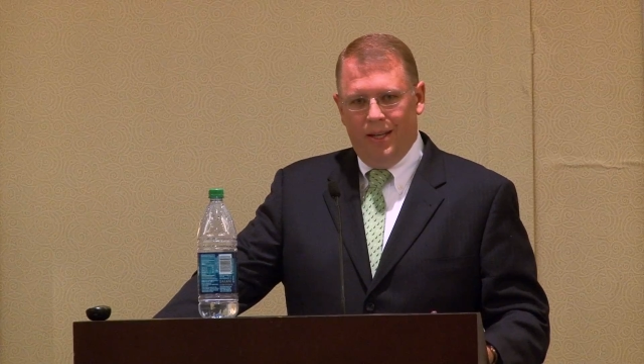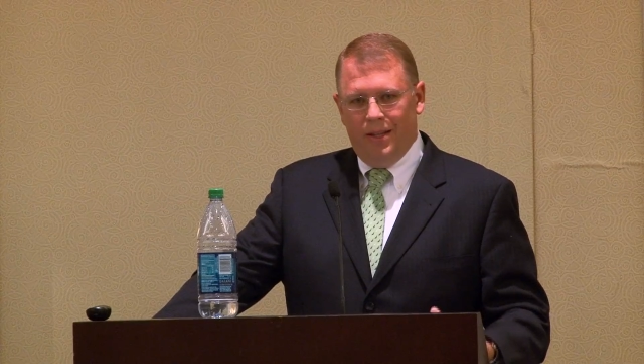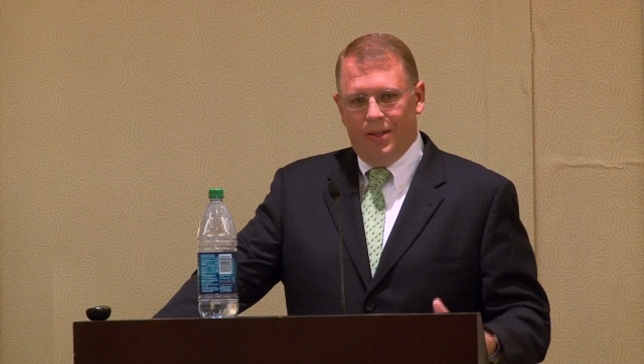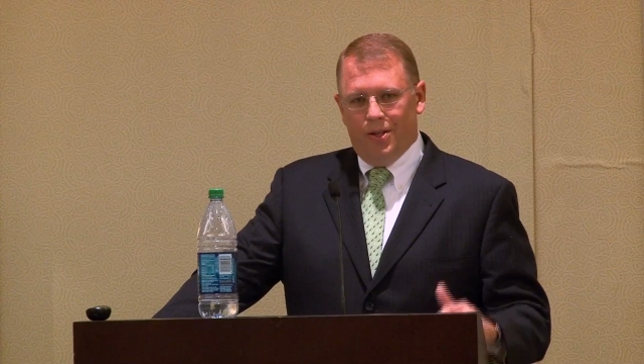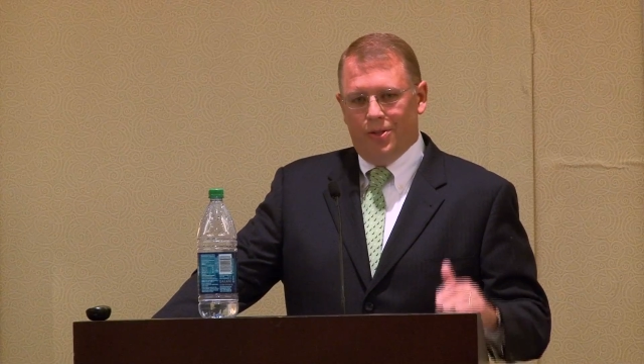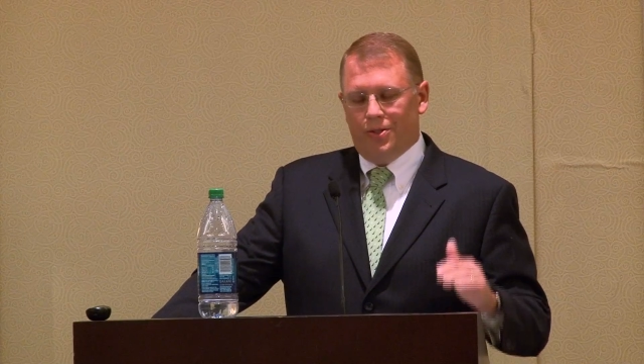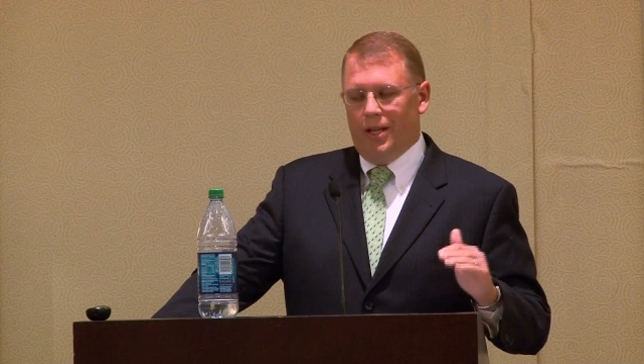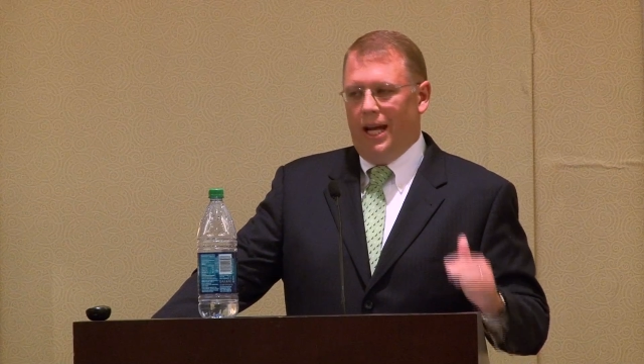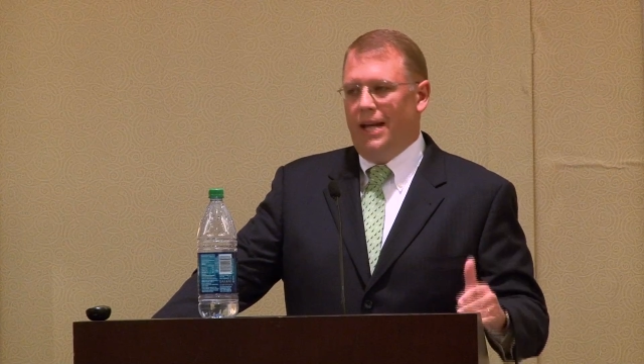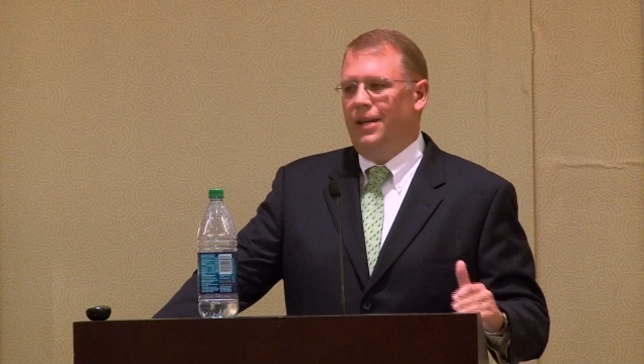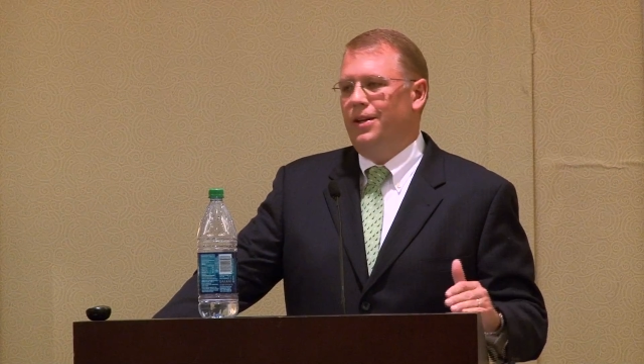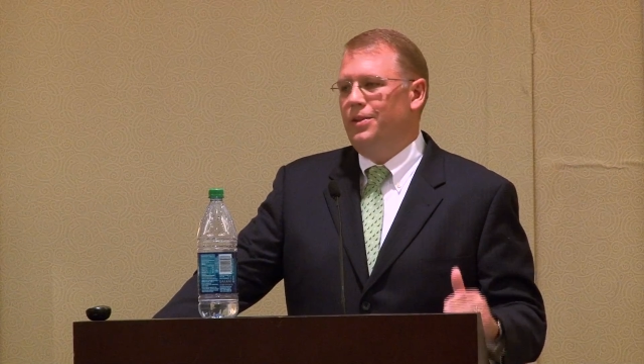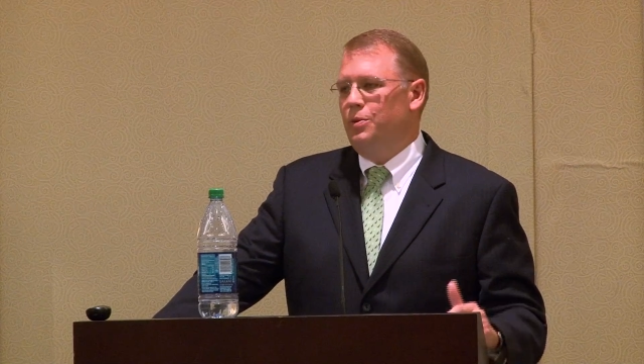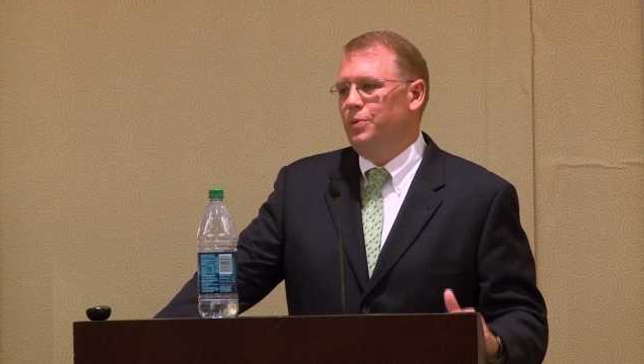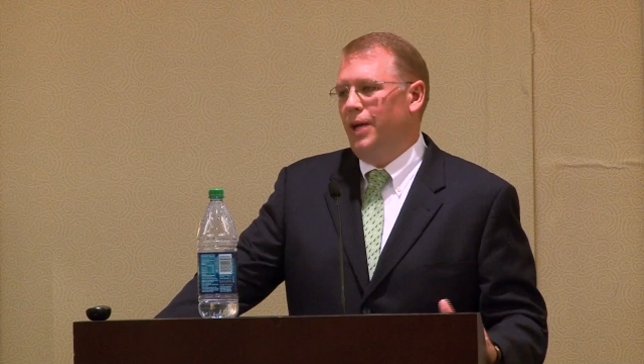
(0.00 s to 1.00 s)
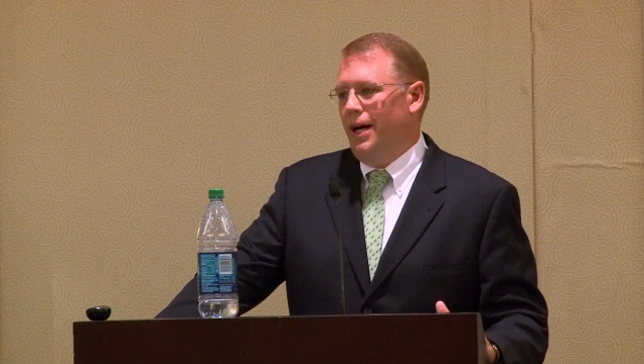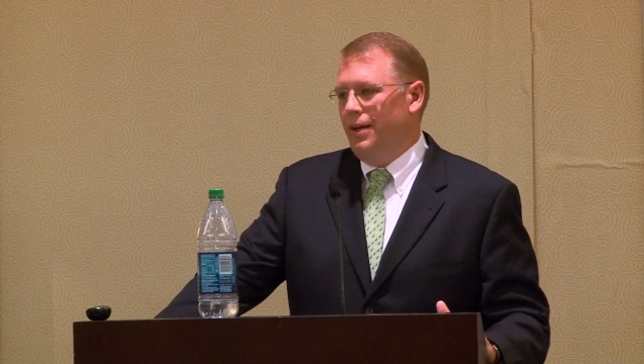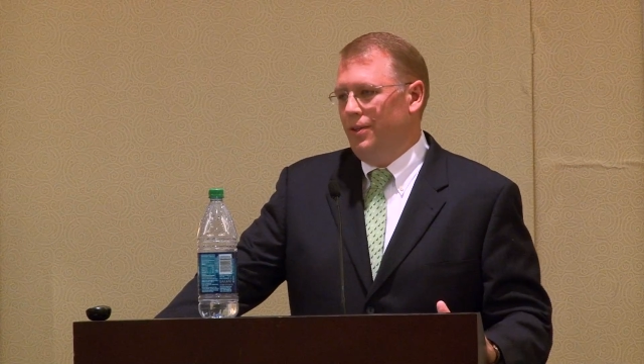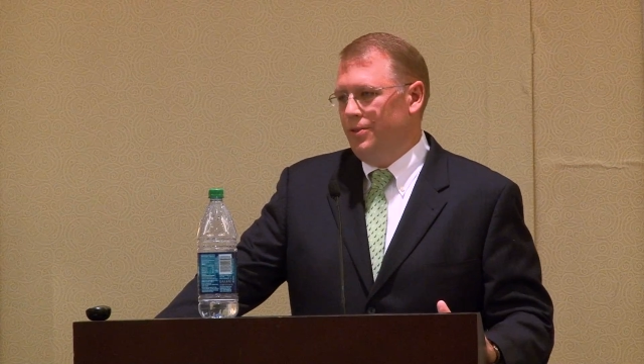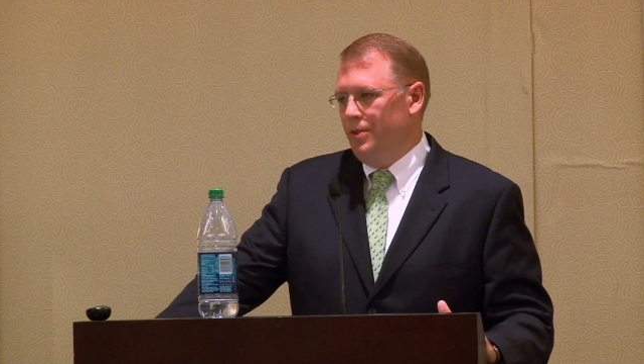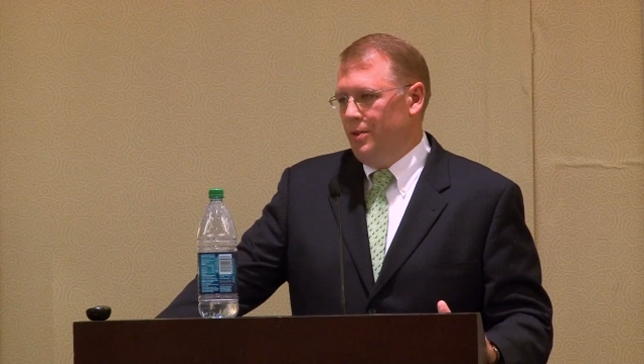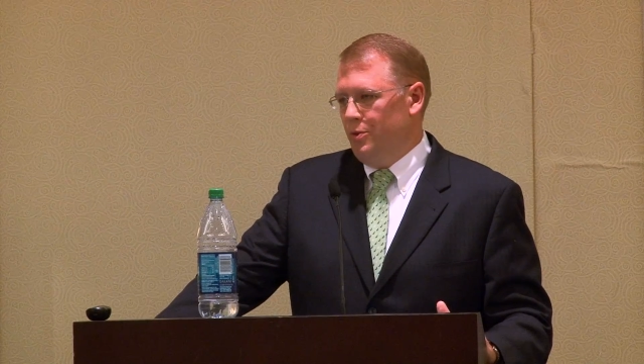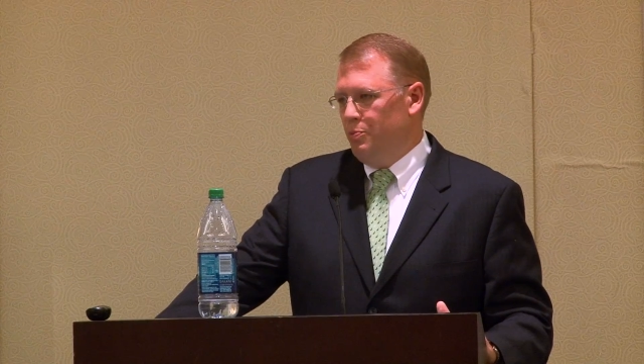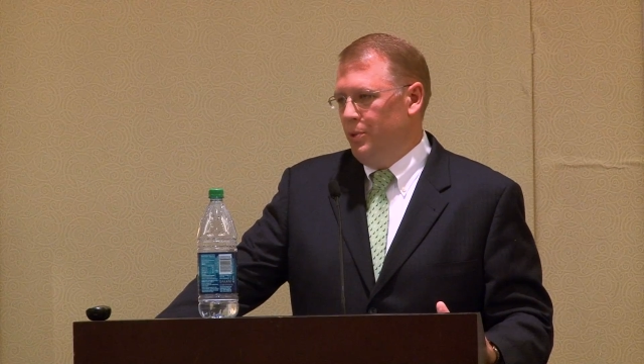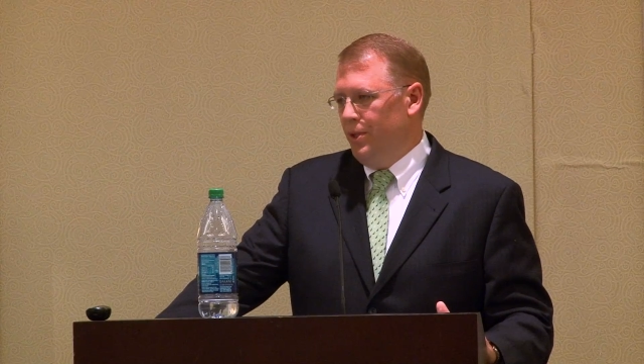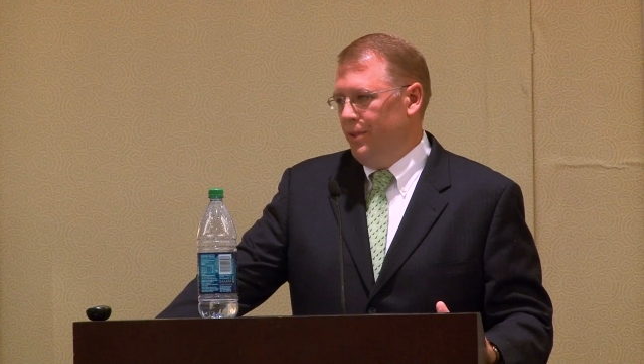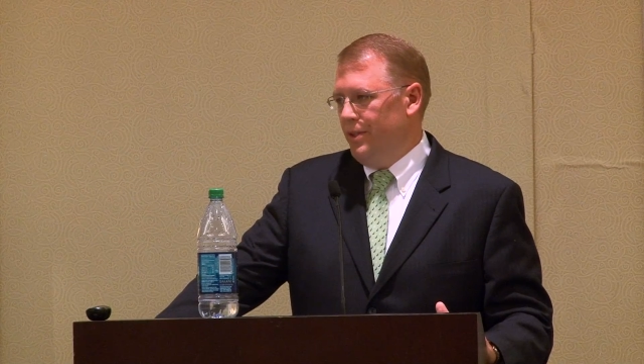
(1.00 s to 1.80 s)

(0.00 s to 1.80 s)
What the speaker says: there's 8 other titles of this bill